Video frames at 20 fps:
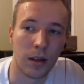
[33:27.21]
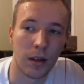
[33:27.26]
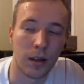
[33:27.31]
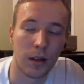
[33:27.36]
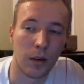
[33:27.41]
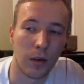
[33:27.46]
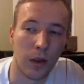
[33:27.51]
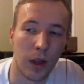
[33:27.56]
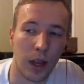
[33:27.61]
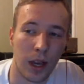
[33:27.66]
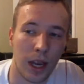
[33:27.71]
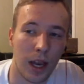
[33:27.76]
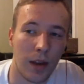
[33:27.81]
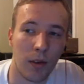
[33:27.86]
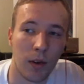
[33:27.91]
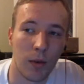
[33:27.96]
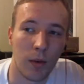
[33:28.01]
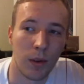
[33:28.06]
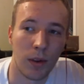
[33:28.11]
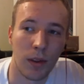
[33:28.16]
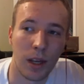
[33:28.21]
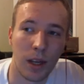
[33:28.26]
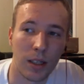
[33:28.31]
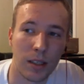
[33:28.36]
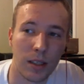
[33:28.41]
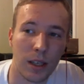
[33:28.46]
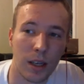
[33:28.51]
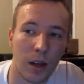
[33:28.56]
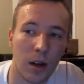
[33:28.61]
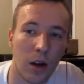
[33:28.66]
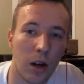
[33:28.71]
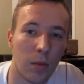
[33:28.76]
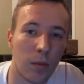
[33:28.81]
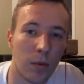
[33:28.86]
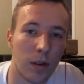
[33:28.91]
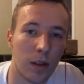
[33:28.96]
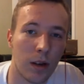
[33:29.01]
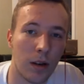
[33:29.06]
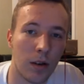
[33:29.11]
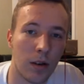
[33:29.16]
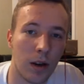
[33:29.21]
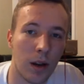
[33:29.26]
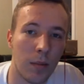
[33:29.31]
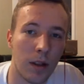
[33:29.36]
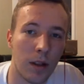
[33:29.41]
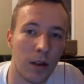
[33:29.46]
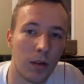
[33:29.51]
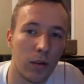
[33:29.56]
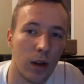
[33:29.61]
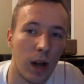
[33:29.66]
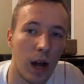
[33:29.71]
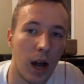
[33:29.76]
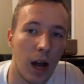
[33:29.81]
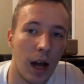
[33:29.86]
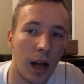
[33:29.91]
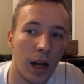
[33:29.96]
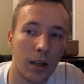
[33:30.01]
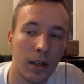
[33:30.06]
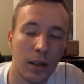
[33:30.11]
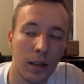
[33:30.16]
or like everyone thinks they are, but they're not.